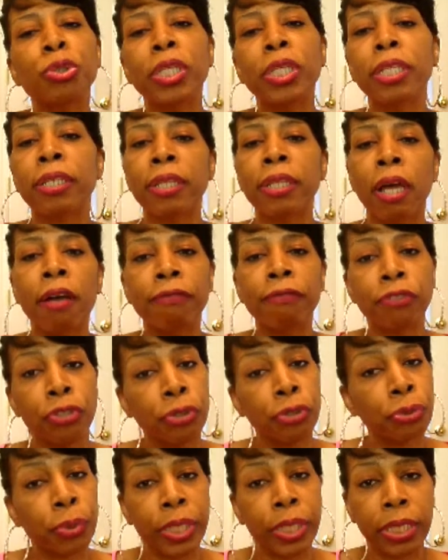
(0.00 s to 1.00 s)
truly
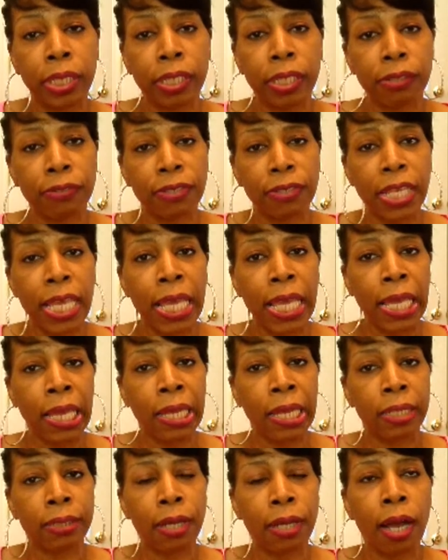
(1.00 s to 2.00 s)
love doing this.
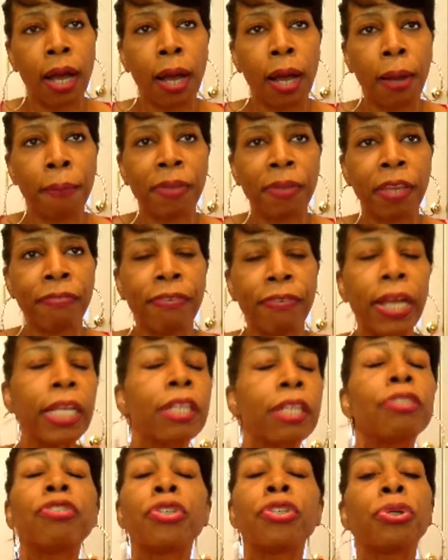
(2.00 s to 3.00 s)
And um, if
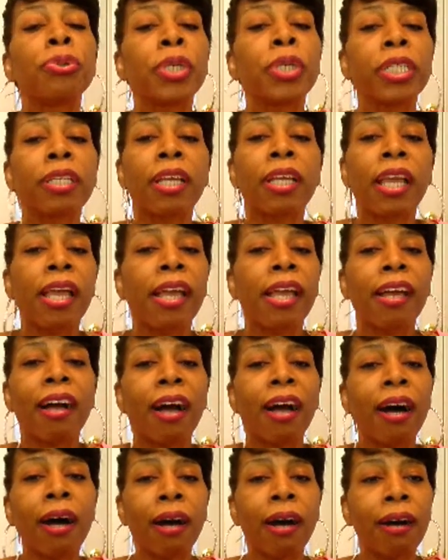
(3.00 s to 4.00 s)
I could do it
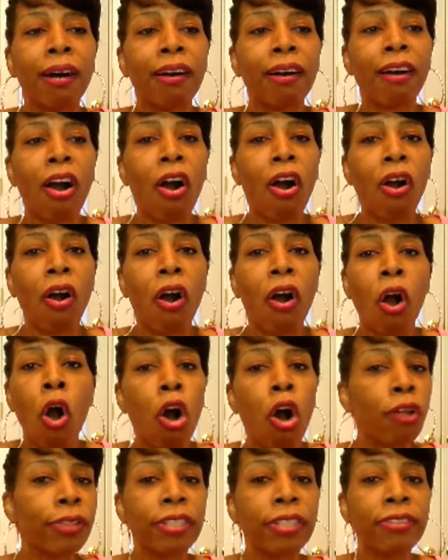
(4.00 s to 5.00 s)
uh,
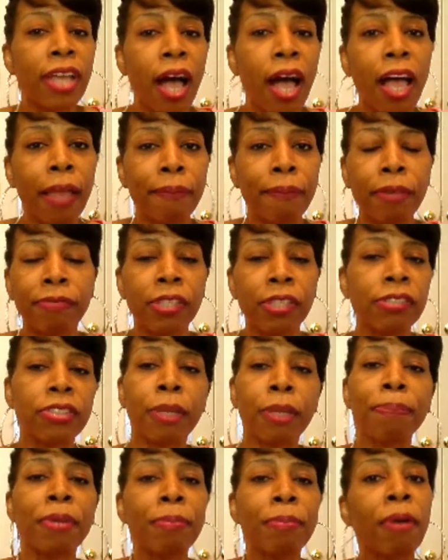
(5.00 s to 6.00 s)
all the time. If
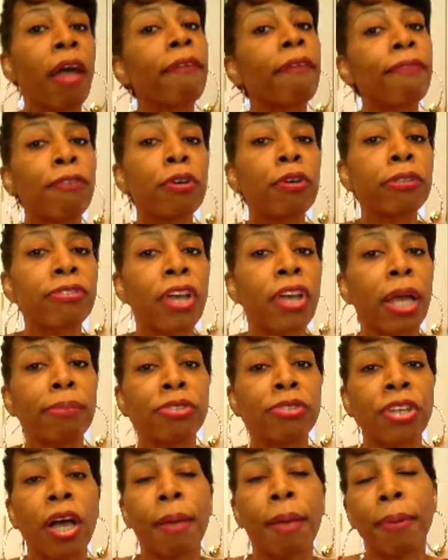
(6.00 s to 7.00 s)
this could be my
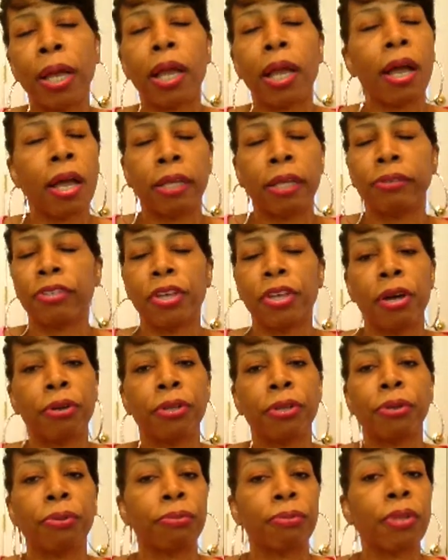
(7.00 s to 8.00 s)
full-time job, I, I
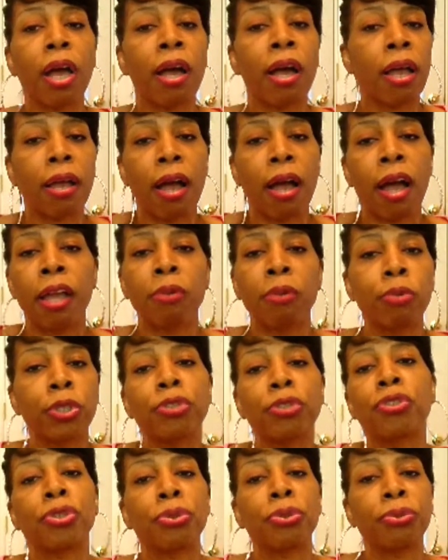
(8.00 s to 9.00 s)
tell you, I, I,
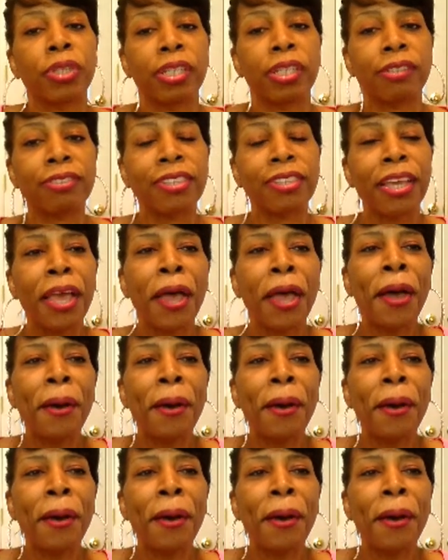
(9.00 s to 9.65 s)
would do this.